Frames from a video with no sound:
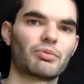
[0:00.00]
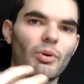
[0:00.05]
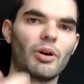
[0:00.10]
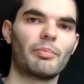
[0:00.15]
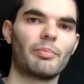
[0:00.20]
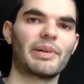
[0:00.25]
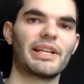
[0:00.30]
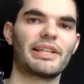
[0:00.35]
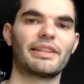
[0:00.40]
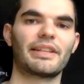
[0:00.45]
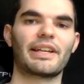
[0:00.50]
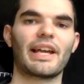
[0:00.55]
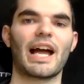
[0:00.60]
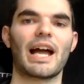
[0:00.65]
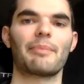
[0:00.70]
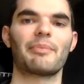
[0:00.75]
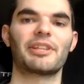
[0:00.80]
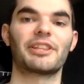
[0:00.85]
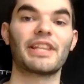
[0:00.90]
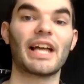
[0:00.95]
what will be in the
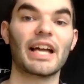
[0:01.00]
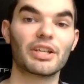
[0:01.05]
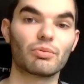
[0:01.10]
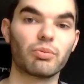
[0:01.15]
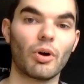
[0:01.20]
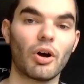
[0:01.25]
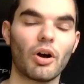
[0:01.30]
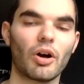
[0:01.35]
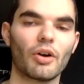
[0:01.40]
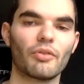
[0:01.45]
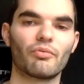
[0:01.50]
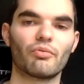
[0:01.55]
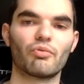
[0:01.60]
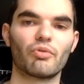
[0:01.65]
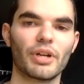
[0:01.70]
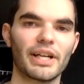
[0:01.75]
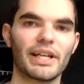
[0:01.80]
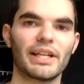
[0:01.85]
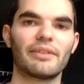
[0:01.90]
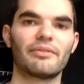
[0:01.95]
game. And that's what I
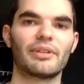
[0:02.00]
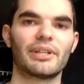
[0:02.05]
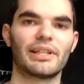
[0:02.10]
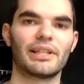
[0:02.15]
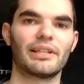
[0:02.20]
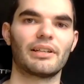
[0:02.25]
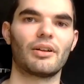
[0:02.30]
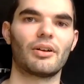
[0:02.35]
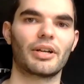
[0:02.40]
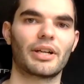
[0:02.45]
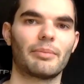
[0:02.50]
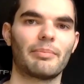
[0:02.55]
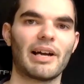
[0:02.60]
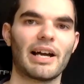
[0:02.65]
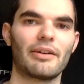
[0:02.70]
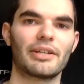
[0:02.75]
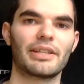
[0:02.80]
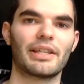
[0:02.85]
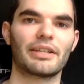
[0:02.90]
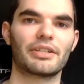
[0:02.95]
really, really like
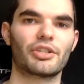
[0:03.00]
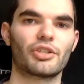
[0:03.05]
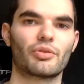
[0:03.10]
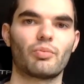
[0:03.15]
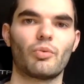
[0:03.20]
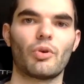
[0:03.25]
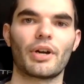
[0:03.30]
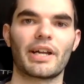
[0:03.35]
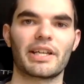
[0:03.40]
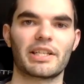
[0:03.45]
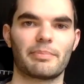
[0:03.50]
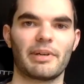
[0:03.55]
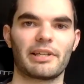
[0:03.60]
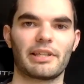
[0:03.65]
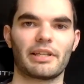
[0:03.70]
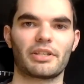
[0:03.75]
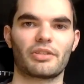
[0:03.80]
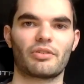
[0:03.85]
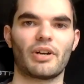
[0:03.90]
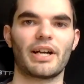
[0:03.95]
about it. That's just one aspect
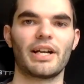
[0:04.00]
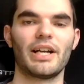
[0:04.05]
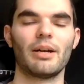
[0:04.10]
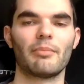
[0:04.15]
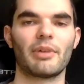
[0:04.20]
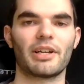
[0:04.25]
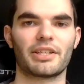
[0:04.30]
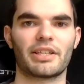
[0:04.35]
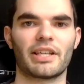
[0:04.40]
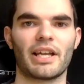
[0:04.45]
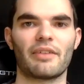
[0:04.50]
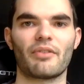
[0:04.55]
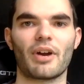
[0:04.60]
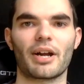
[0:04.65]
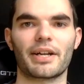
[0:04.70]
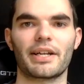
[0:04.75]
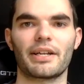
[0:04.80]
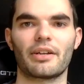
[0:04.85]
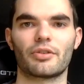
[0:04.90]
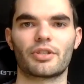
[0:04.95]
that's great. But as I say,
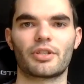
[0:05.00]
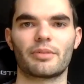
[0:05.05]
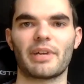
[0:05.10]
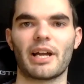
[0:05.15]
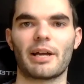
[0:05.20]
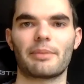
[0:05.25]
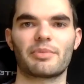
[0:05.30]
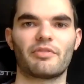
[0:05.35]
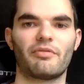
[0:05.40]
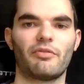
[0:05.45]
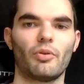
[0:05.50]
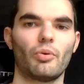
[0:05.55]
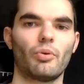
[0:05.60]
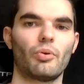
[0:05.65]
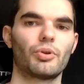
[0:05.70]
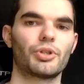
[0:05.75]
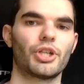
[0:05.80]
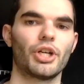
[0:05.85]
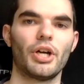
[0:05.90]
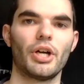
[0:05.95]
ranking custom games,
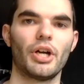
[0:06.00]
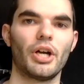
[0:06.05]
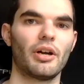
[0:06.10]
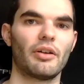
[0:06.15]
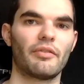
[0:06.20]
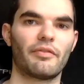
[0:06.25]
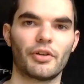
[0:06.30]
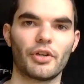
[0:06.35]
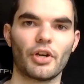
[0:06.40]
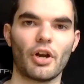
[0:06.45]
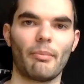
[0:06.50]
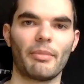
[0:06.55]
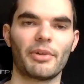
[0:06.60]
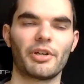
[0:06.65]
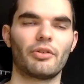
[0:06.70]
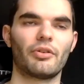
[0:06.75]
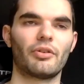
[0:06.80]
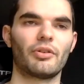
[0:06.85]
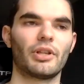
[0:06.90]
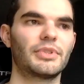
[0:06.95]
Forge,
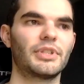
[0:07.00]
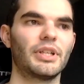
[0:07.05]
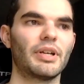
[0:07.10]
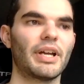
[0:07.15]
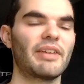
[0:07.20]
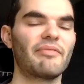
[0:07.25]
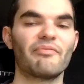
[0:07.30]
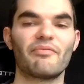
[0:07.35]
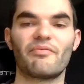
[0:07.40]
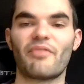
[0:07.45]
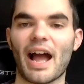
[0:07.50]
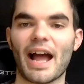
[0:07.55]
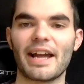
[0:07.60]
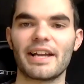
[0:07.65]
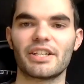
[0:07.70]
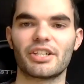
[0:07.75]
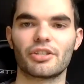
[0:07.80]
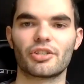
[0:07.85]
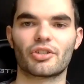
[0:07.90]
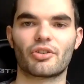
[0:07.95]
phenomenal.
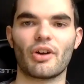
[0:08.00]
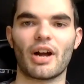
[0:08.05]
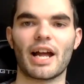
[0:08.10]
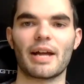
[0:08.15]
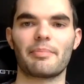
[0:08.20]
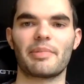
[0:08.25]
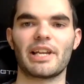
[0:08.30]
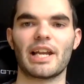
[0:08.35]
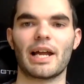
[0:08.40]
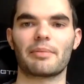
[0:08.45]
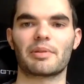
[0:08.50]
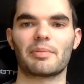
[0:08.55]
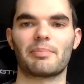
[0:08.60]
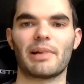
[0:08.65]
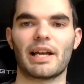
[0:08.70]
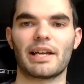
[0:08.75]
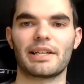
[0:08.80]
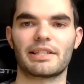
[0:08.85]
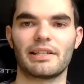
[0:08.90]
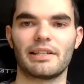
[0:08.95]
Invasion's great. Being able to
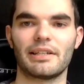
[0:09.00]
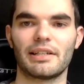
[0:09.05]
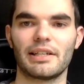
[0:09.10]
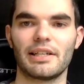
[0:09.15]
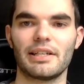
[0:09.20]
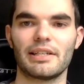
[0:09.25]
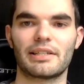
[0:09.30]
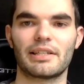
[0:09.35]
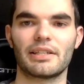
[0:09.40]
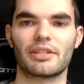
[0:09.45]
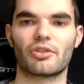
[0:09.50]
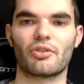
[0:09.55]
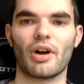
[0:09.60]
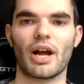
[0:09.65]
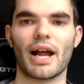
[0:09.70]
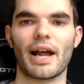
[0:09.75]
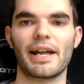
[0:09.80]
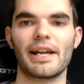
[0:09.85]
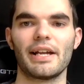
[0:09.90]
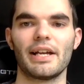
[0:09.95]
play as the elites is
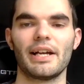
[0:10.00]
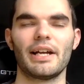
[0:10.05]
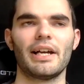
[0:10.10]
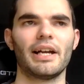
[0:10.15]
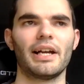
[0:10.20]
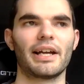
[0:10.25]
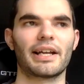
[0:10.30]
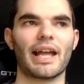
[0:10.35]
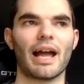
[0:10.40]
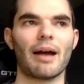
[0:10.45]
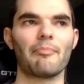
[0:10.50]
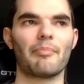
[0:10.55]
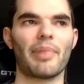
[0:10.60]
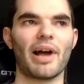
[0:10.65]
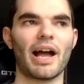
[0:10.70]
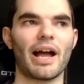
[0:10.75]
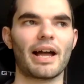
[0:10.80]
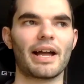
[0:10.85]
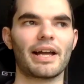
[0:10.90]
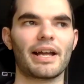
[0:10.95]
great.
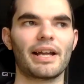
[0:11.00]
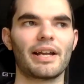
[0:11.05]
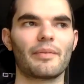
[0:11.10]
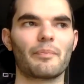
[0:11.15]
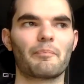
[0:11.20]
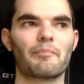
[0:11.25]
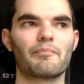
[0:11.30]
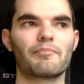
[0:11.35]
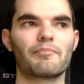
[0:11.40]
Campaign,